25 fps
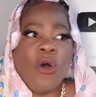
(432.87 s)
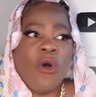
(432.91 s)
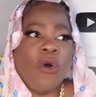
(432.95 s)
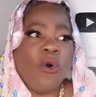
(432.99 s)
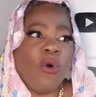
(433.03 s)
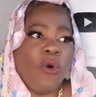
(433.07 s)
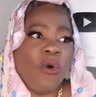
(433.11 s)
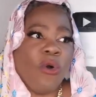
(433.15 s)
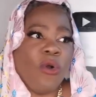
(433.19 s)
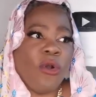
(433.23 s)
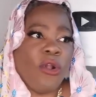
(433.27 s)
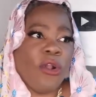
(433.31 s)

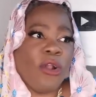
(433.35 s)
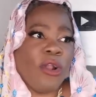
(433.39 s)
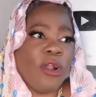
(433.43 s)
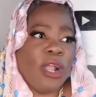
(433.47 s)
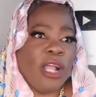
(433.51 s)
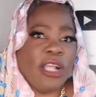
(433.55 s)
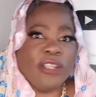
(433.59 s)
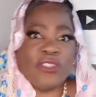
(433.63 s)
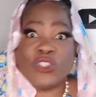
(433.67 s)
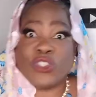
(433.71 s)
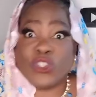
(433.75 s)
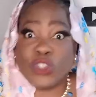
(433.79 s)

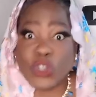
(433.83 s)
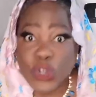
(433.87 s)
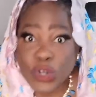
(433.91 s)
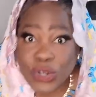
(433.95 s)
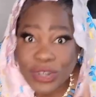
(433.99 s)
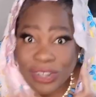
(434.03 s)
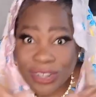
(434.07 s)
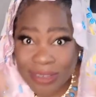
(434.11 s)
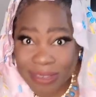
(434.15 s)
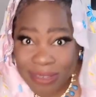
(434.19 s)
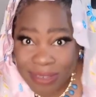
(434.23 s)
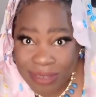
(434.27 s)
or a
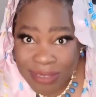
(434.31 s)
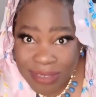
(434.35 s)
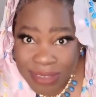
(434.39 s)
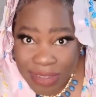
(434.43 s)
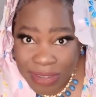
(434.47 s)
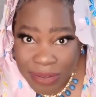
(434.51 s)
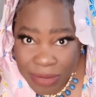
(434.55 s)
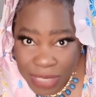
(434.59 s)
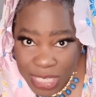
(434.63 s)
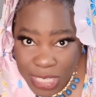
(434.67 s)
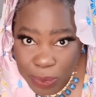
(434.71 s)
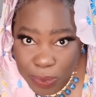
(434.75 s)
certain
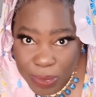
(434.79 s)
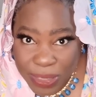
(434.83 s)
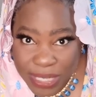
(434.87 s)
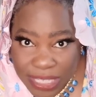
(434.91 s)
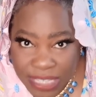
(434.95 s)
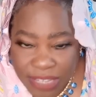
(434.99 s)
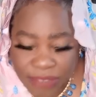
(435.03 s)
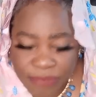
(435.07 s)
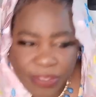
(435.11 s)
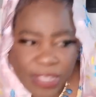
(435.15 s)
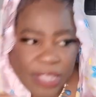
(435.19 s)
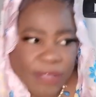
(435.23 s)

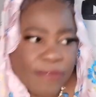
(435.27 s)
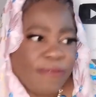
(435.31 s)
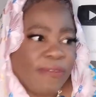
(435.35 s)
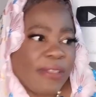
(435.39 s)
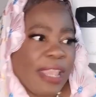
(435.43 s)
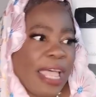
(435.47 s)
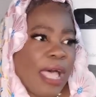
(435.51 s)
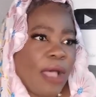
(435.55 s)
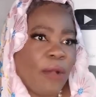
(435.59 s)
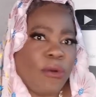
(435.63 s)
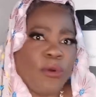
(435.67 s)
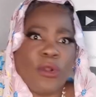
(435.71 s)
specific
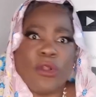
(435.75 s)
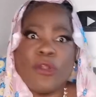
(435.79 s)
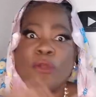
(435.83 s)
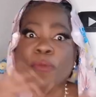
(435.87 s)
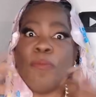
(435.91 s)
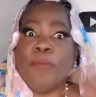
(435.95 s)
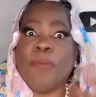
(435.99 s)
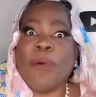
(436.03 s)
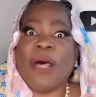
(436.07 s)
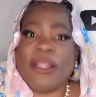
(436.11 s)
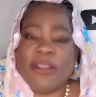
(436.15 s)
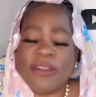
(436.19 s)
flower or
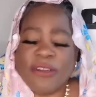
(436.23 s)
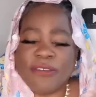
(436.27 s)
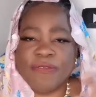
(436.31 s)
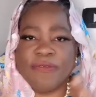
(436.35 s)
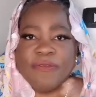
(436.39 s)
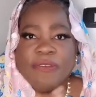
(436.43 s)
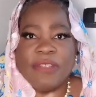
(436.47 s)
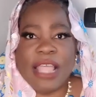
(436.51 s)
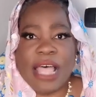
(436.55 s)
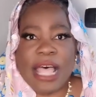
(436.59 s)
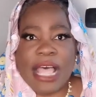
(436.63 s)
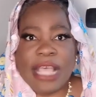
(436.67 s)

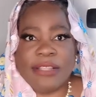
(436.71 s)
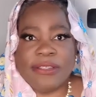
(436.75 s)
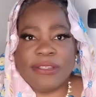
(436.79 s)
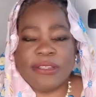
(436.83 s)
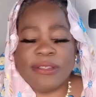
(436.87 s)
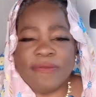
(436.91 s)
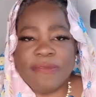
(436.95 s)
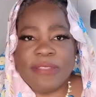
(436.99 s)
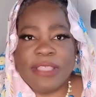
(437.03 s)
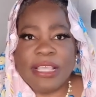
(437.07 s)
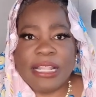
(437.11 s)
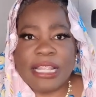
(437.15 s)
butterfly,
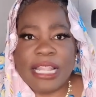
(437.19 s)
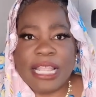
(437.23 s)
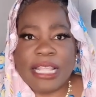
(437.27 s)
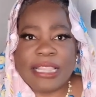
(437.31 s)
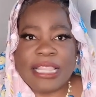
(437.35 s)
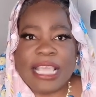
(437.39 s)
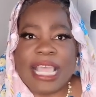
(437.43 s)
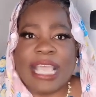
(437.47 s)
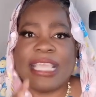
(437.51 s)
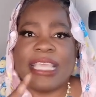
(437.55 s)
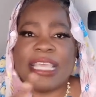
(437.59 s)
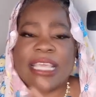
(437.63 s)
something
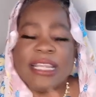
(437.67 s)
like that.